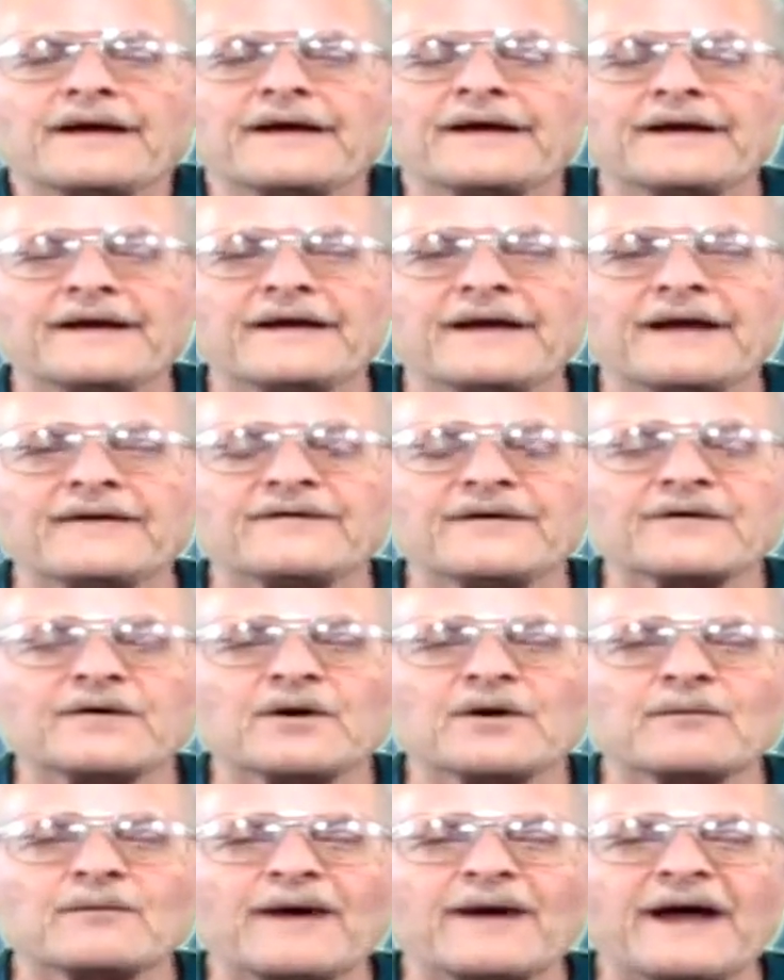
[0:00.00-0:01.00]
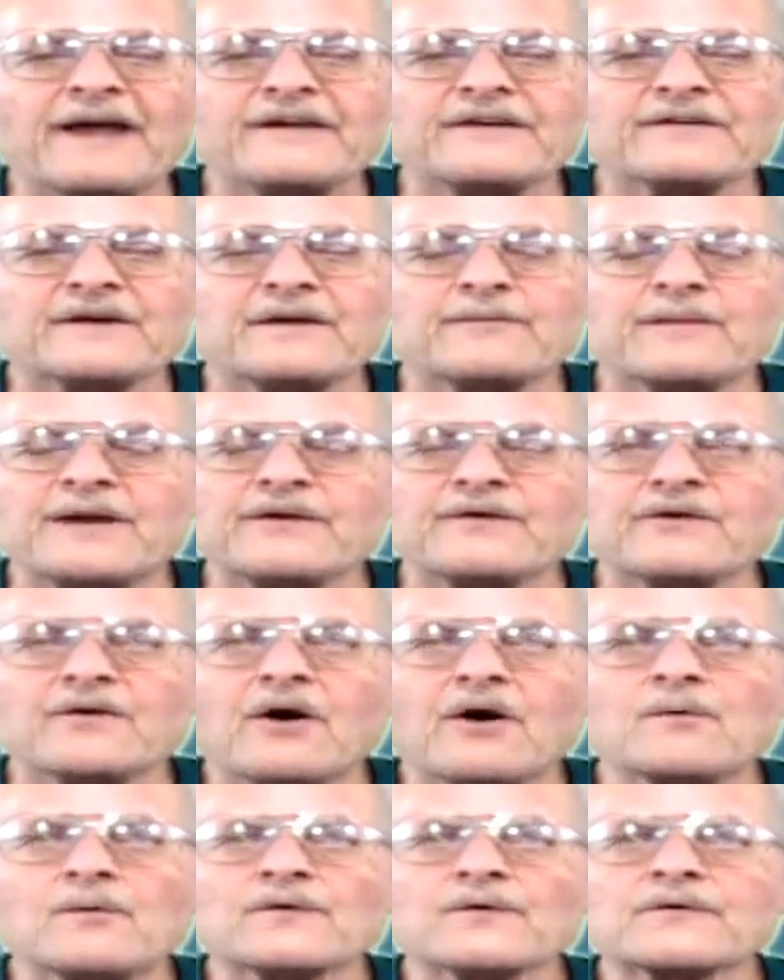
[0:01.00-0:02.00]
If he's going to bite you, it means you're
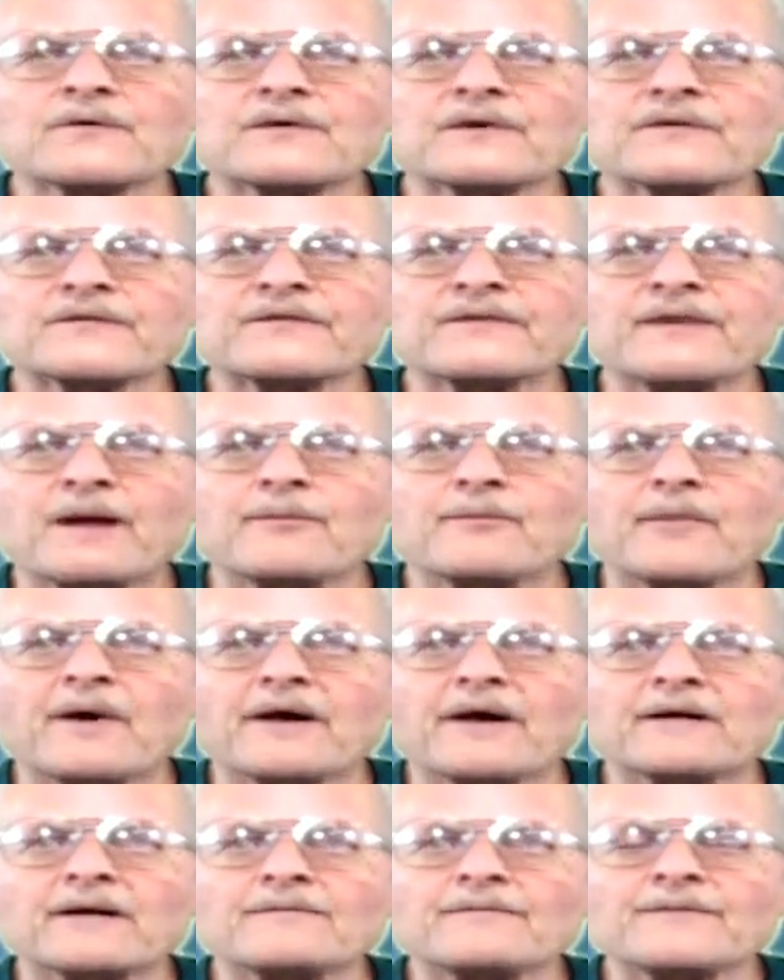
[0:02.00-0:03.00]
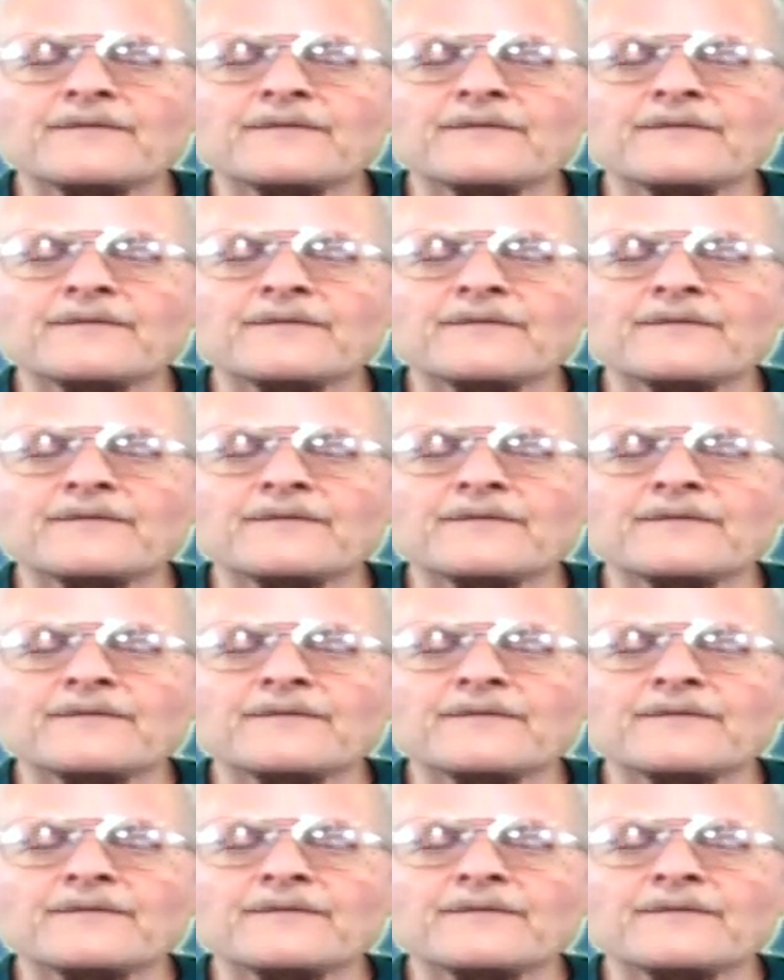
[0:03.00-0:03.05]
almost going to step on him.